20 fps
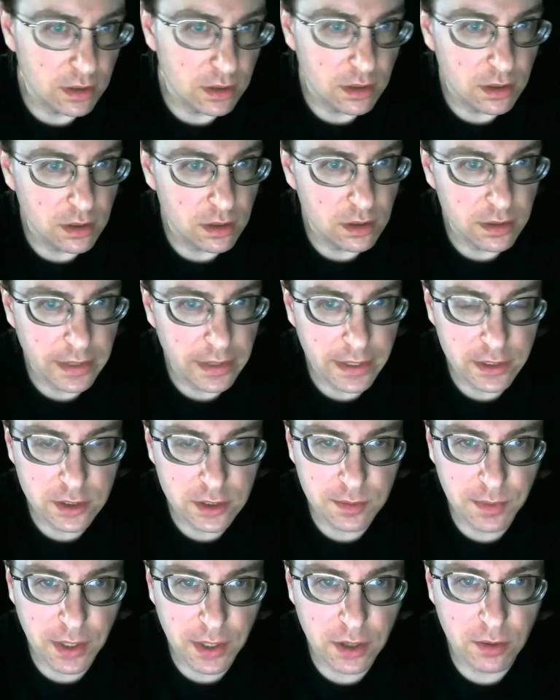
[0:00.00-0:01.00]
the last
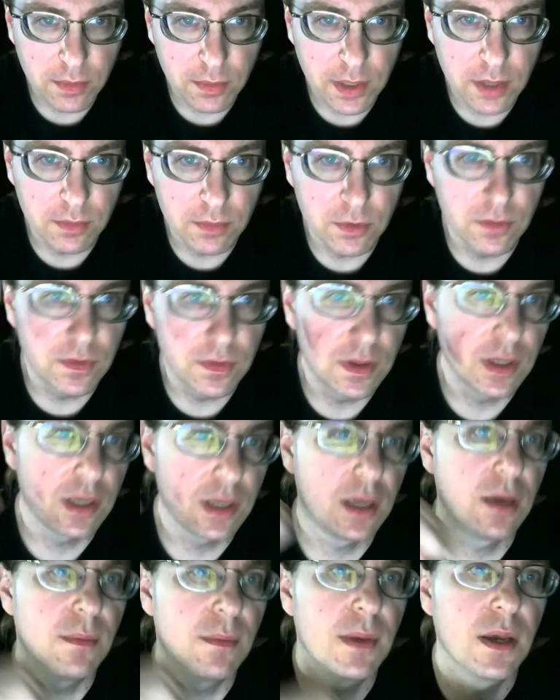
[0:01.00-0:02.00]
Spider Man movie that
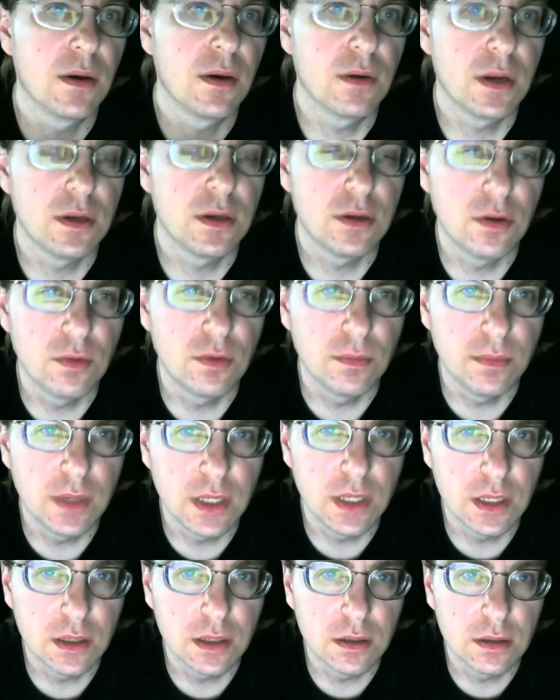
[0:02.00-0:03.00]
came out. I don't
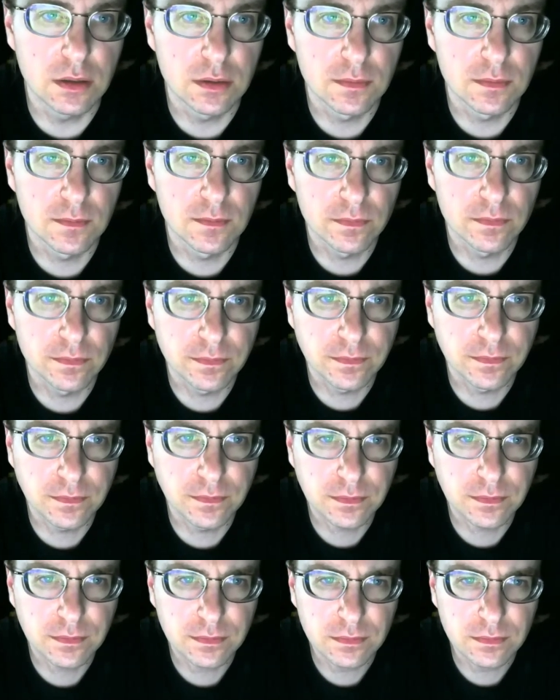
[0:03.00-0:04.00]
mean.
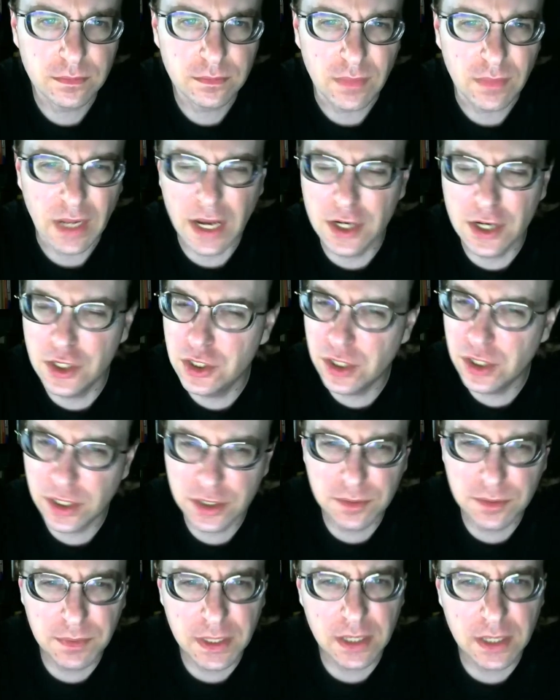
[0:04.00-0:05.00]
I
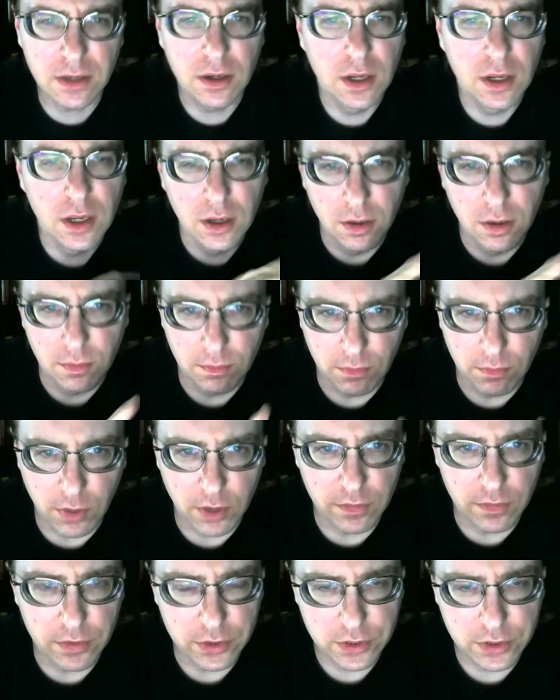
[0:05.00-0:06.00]
just mean
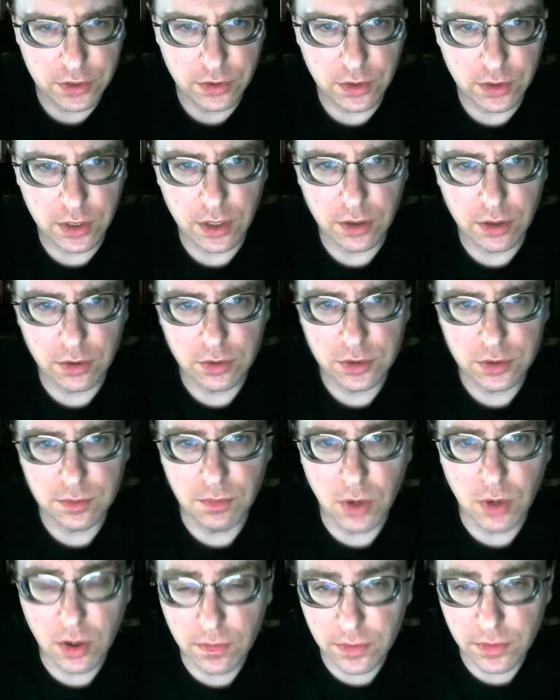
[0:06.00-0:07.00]
Marvel Studios,
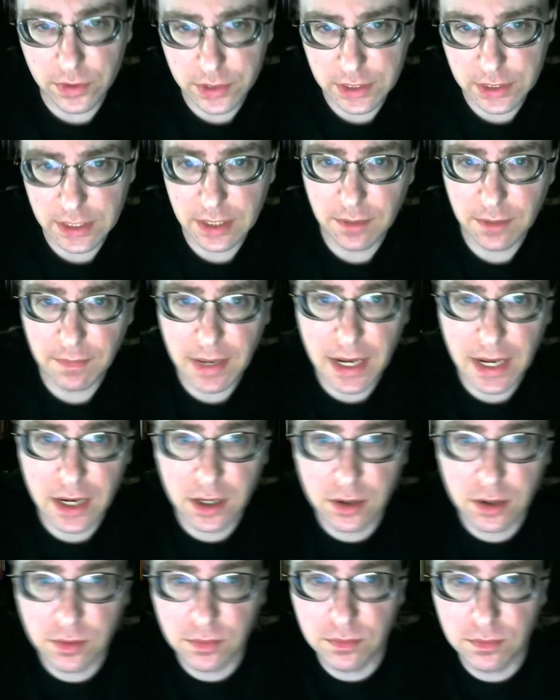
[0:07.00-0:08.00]
Marvel
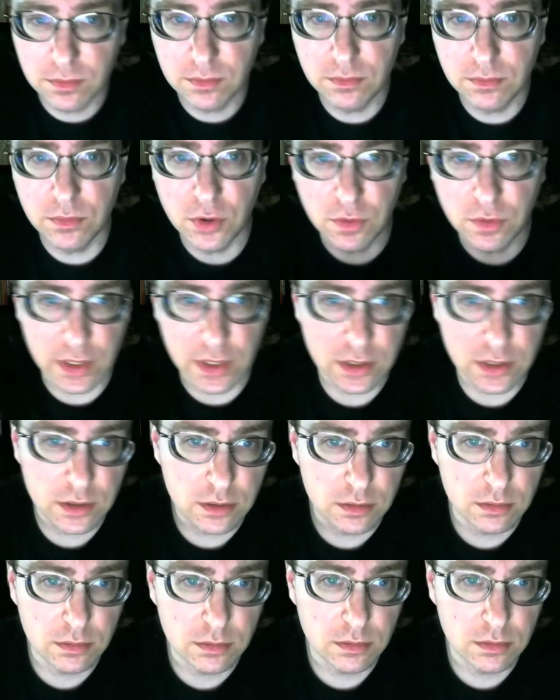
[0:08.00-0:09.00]
Cinematic movies,
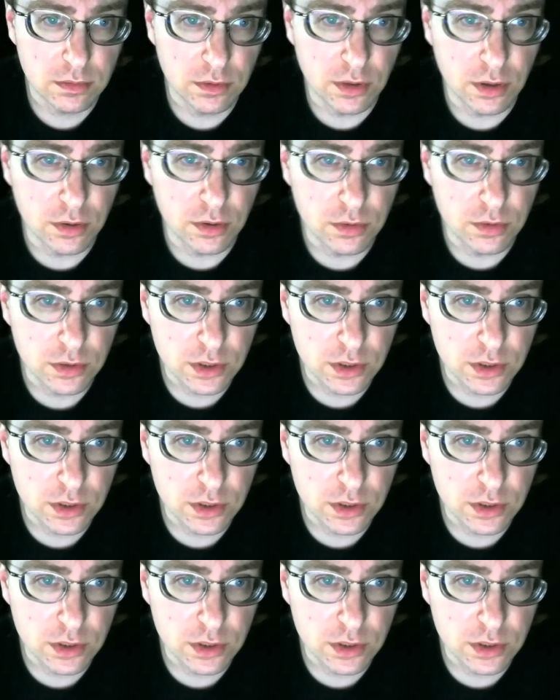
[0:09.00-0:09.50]
those